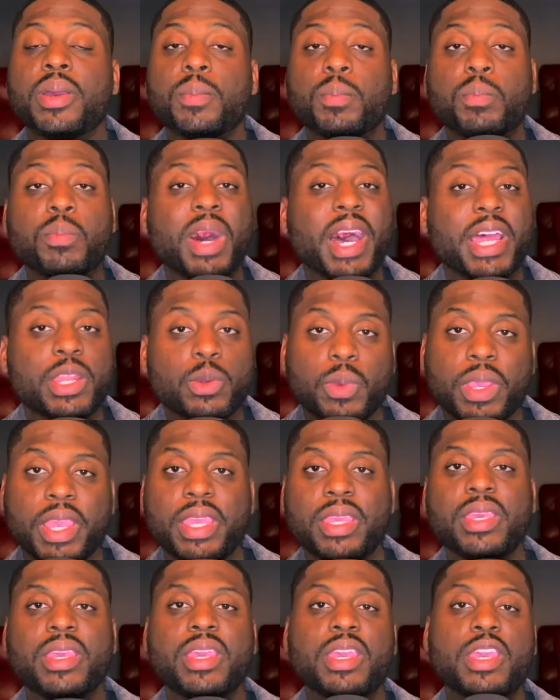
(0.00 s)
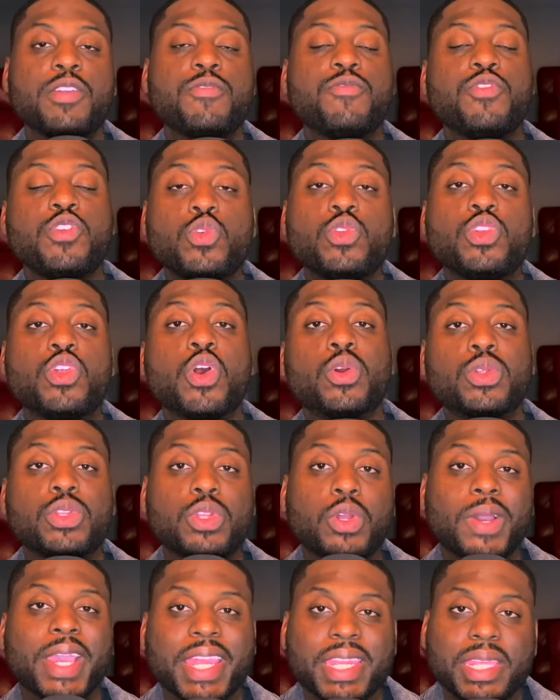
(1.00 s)
By the way, if you don't
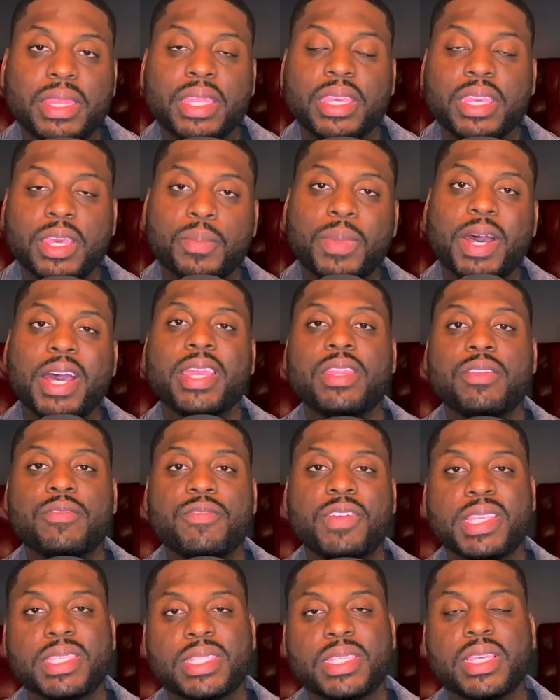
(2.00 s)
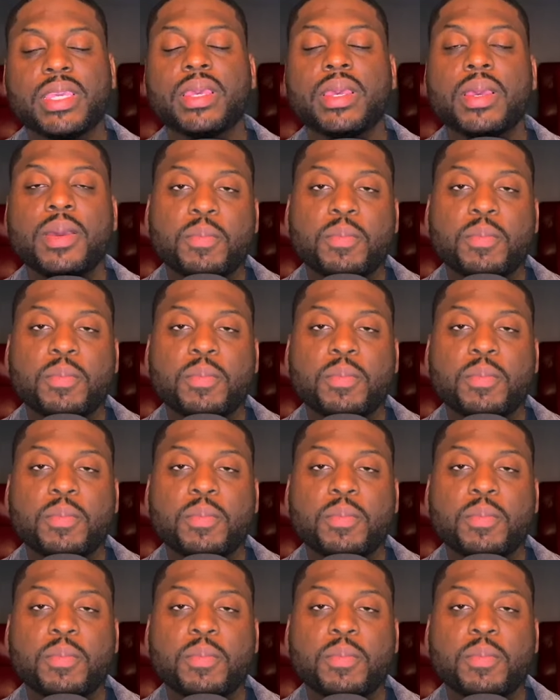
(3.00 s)
know anything about investing,